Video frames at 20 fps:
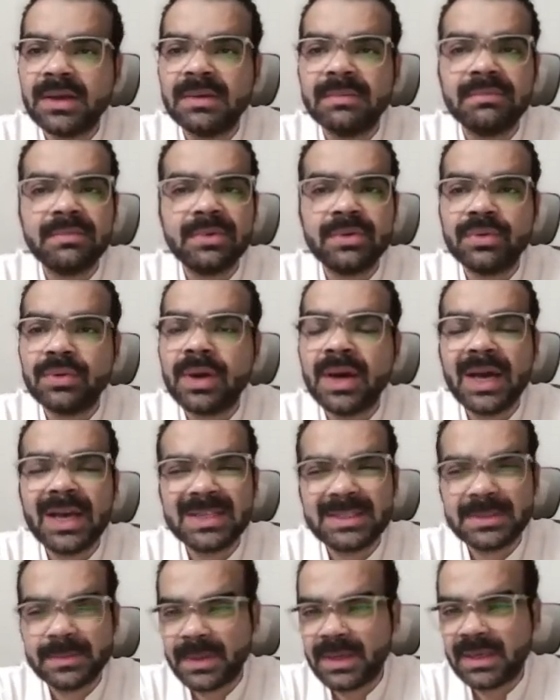your ad
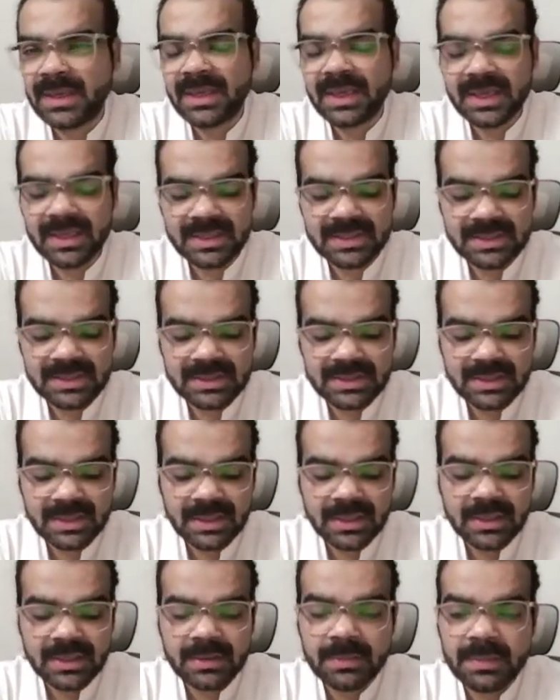spend is
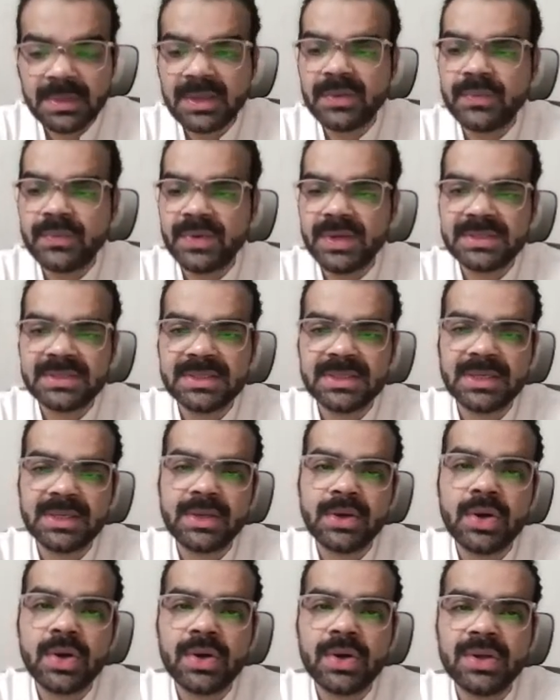being wasted
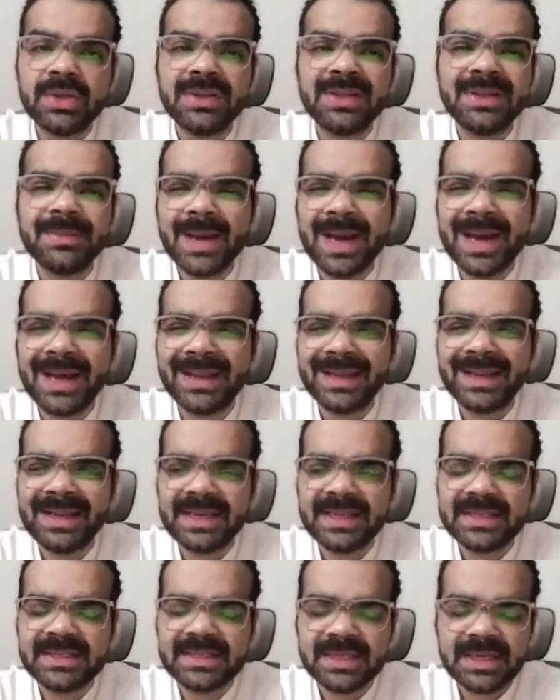on the bad
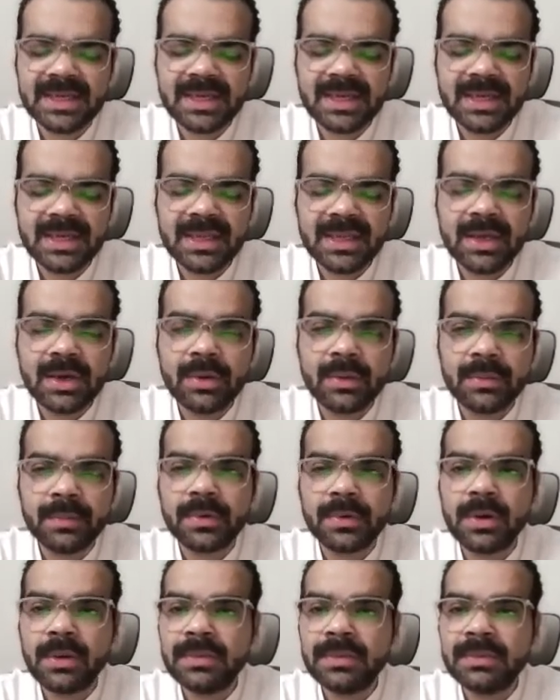leads. Now,
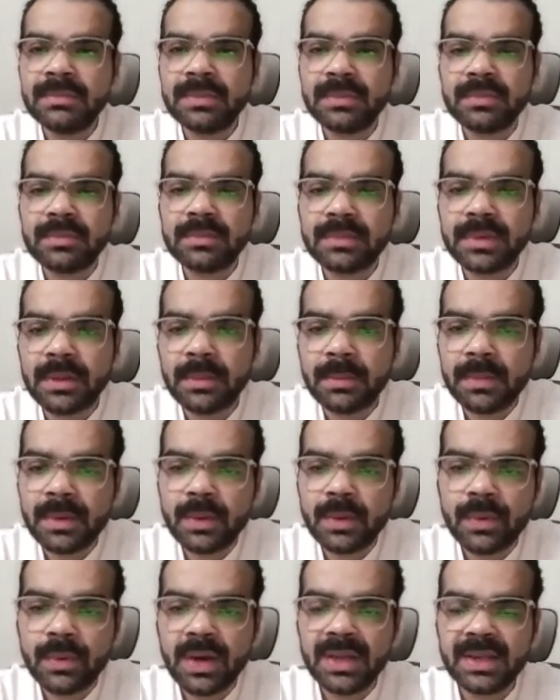problem number
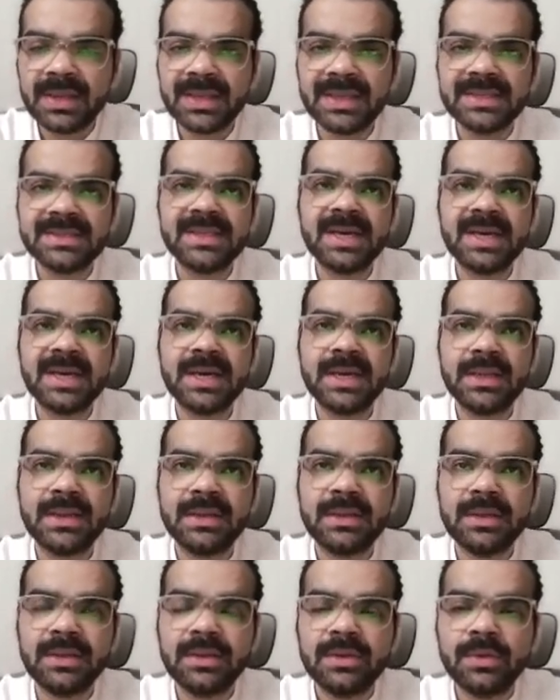one is
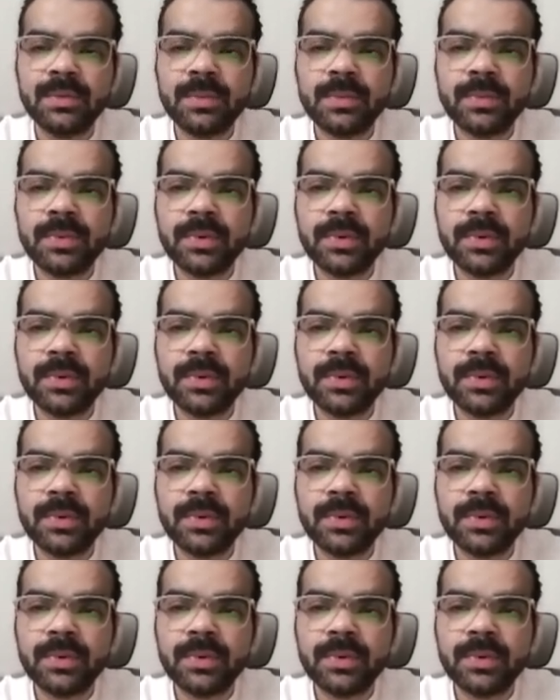that your